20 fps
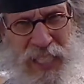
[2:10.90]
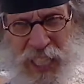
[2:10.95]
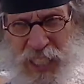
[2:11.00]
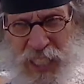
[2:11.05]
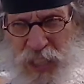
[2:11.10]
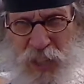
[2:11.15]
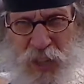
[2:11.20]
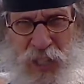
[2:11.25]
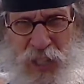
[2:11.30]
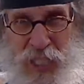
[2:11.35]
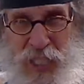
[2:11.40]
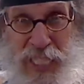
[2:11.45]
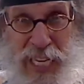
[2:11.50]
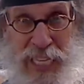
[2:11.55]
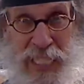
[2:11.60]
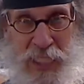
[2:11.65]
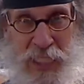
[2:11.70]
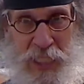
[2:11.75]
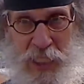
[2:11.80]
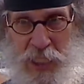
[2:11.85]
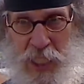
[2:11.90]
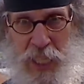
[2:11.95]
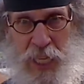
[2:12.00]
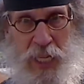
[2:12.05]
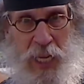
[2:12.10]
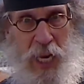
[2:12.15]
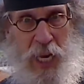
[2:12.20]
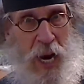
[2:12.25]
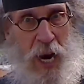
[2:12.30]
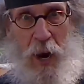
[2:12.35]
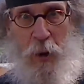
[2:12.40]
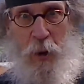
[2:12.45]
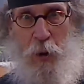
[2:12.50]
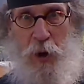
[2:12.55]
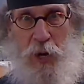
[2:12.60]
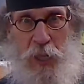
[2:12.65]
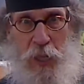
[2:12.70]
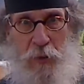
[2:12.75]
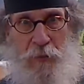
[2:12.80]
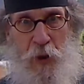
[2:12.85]
and I started getting sick. I
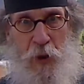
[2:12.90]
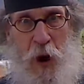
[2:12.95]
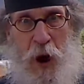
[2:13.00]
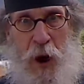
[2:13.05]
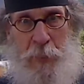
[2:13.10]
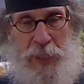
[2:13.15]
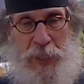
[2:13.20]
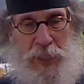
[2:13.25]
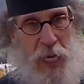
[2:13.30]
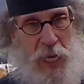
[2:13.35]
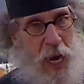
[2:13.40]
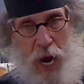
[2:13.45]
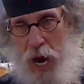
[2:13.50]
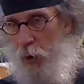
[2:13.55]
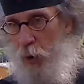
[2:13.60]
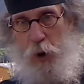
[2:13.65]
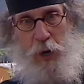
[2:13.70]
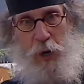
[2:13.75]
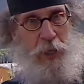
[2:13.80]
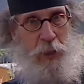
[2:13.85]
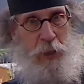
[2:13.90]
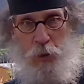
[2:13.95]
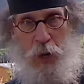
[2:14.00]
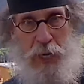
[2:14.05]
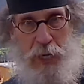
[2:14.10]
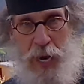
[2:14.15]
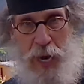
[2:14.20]
wanted to vomit. I wanted to